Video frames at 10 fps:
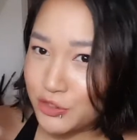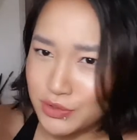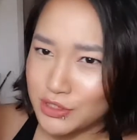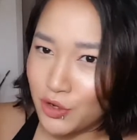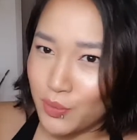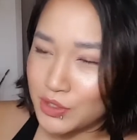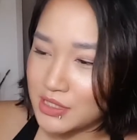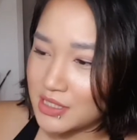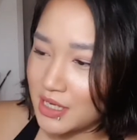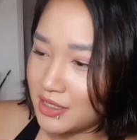It was
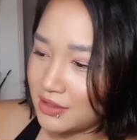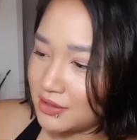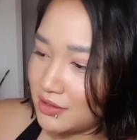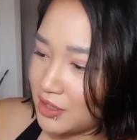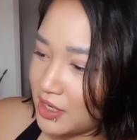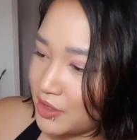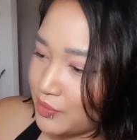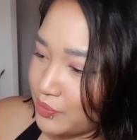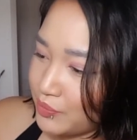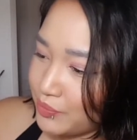almost done
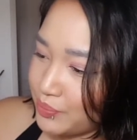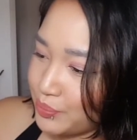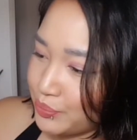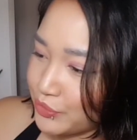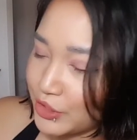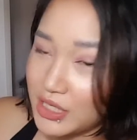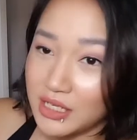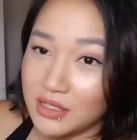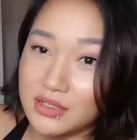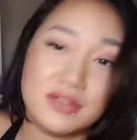
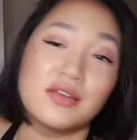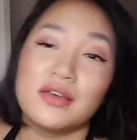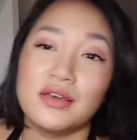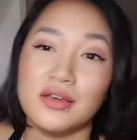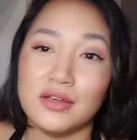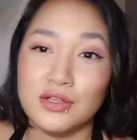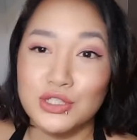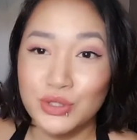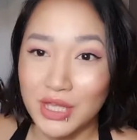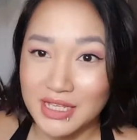in
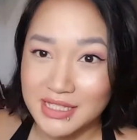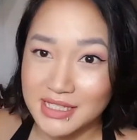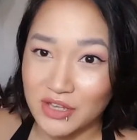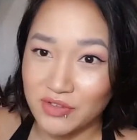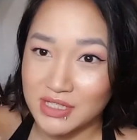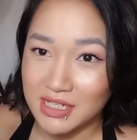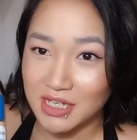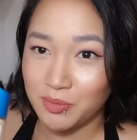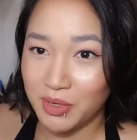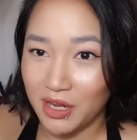
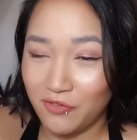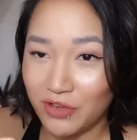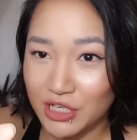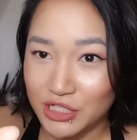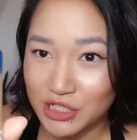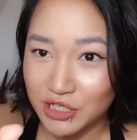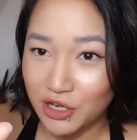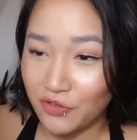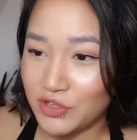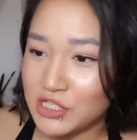2017, but I finished it
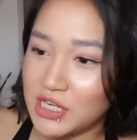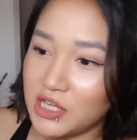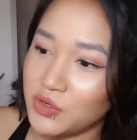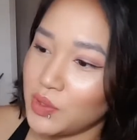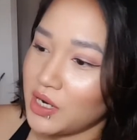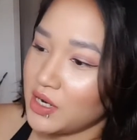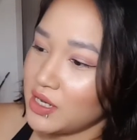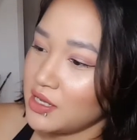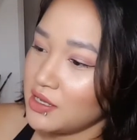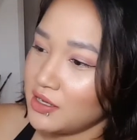off in January.